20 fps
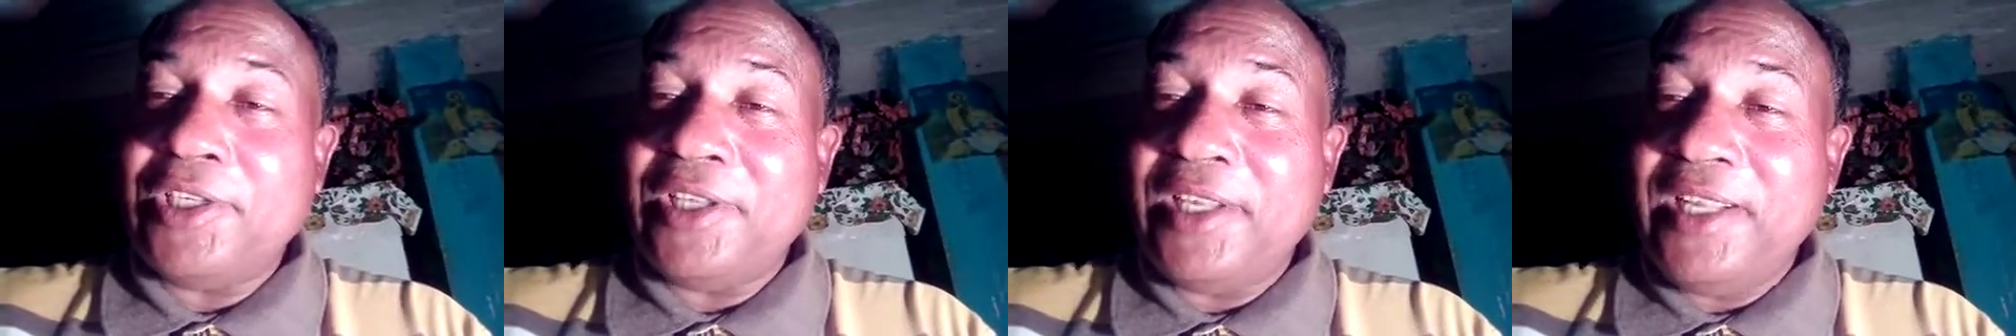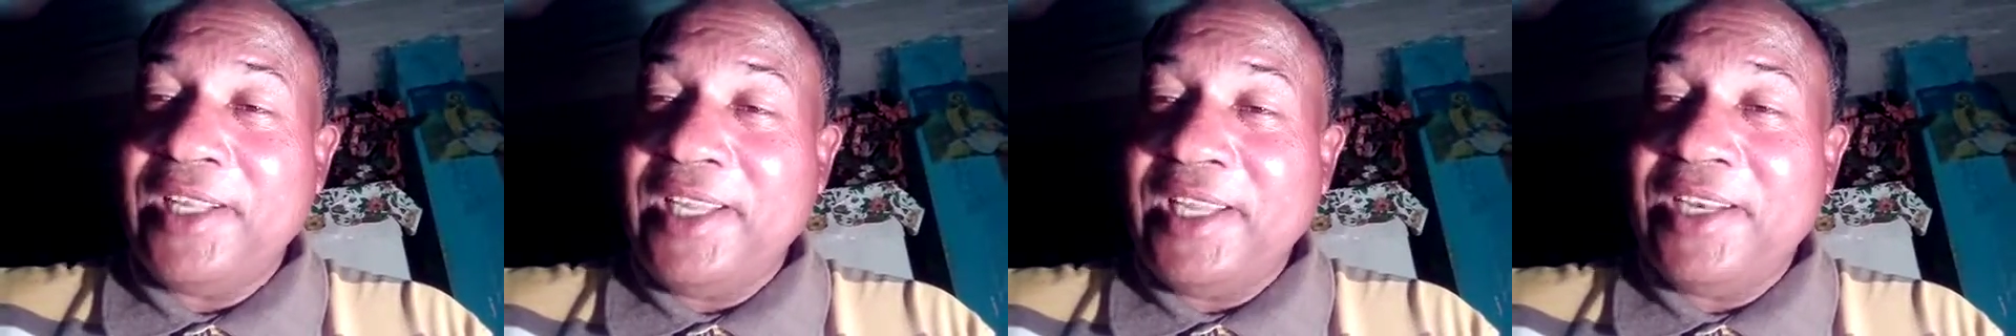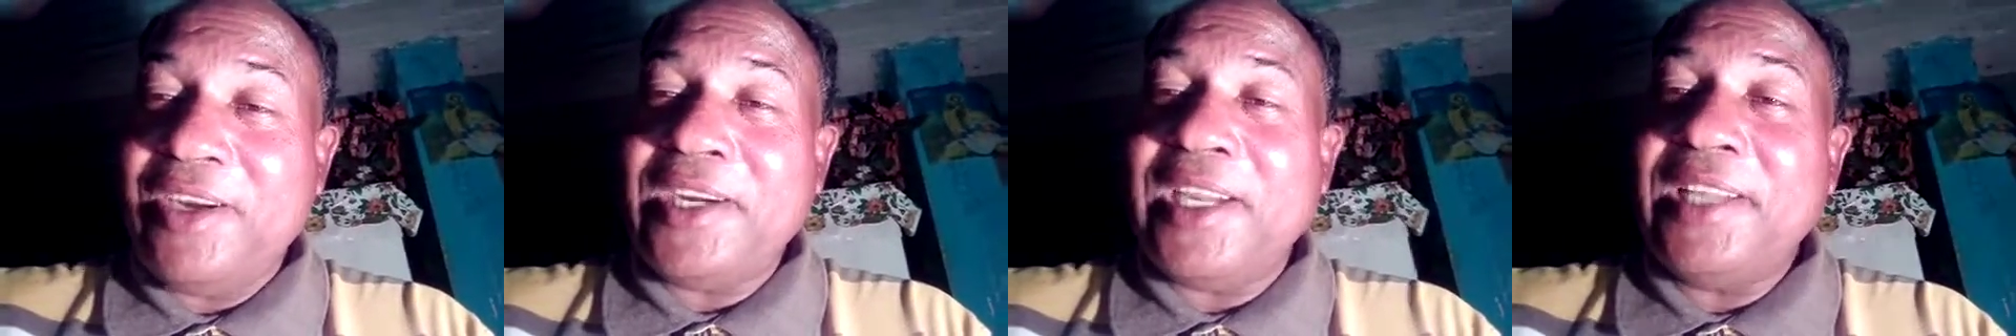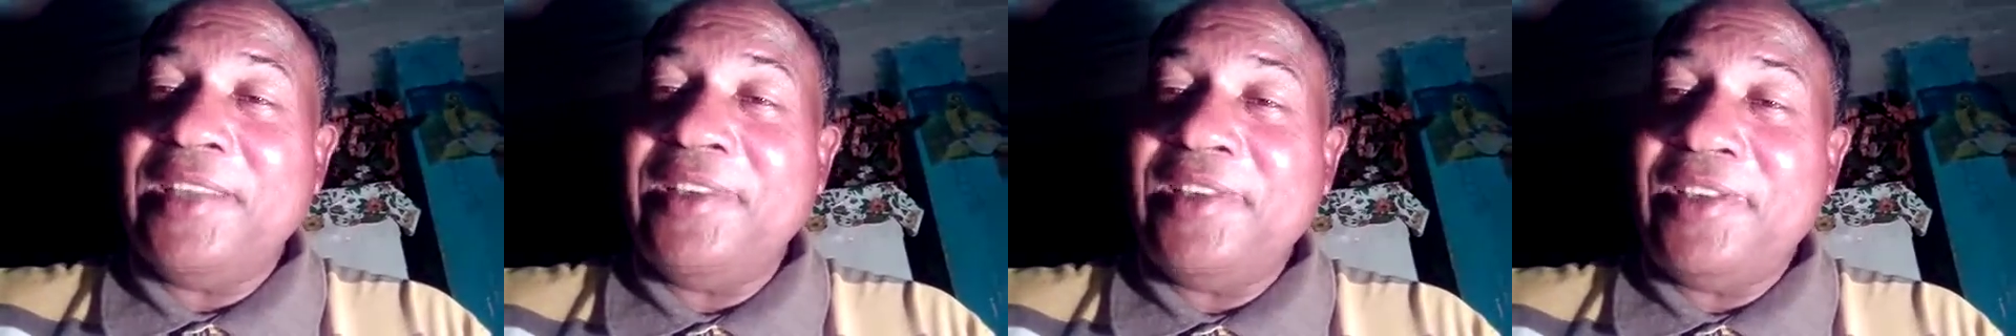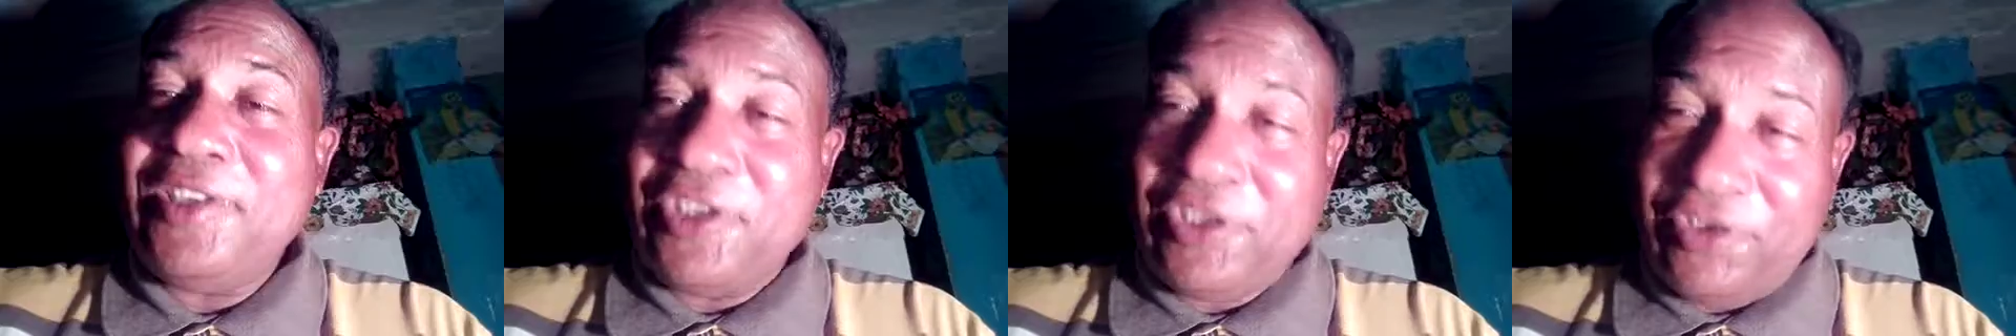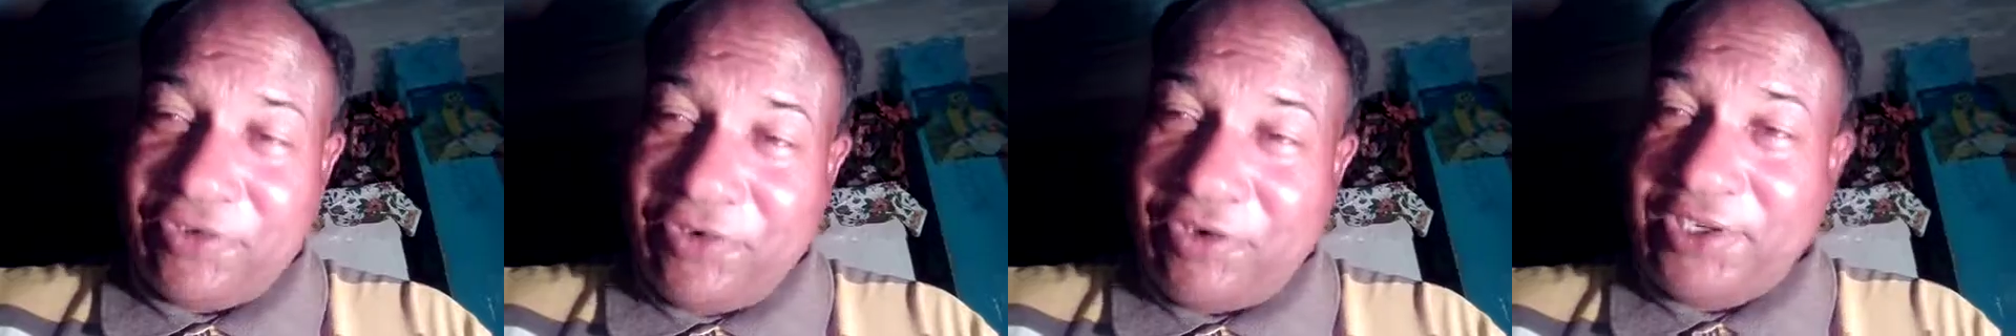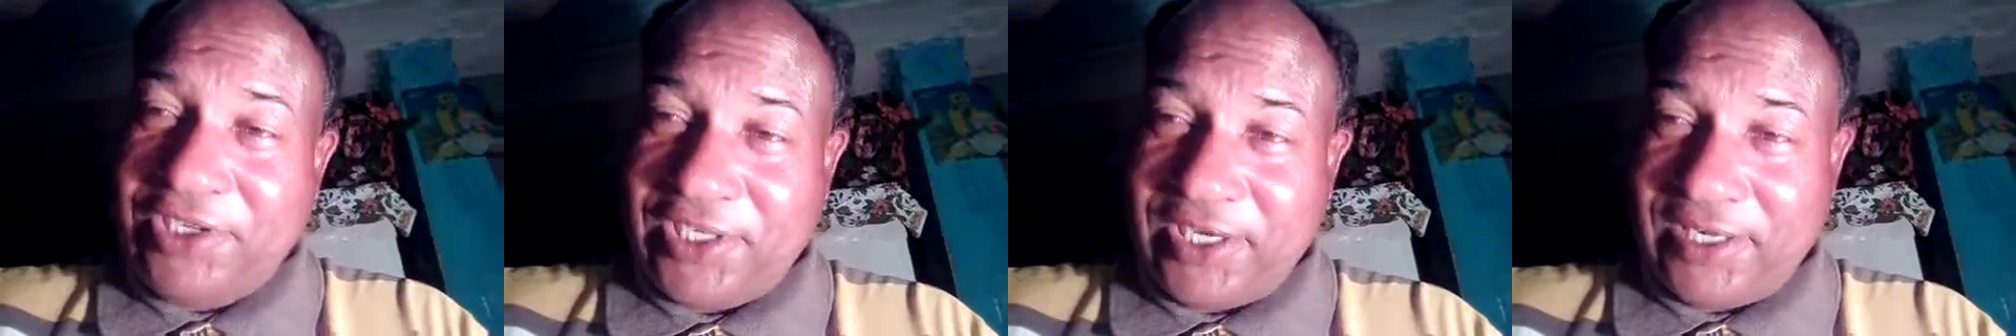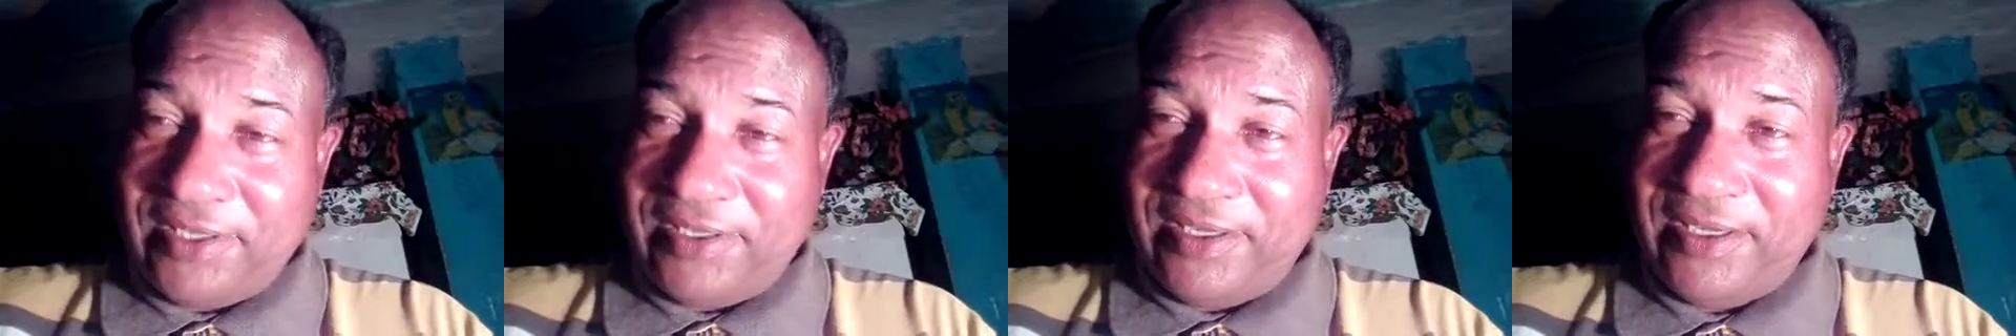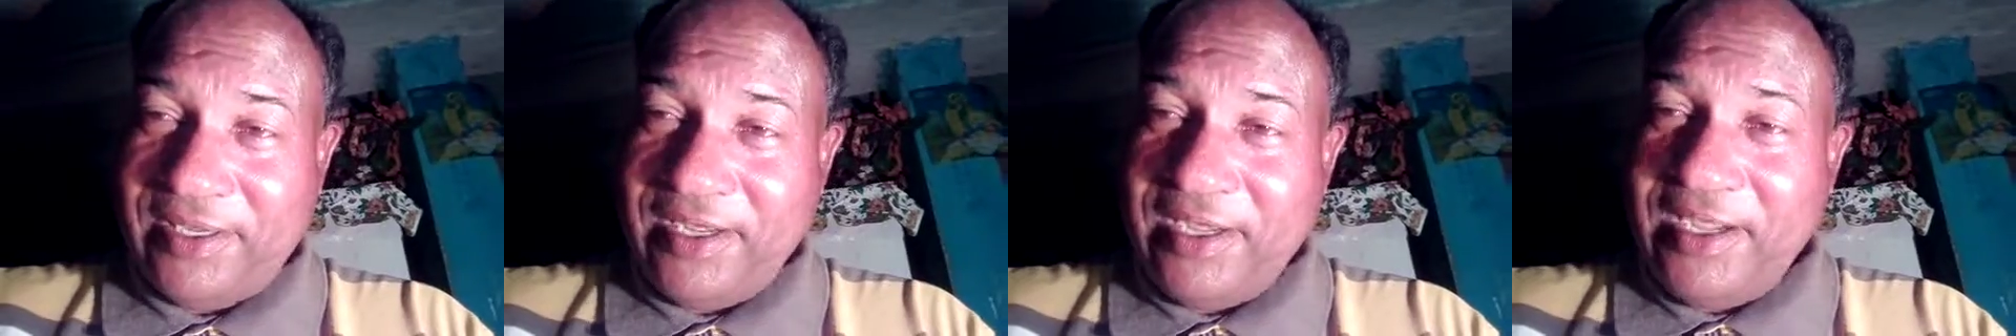laid down any instruction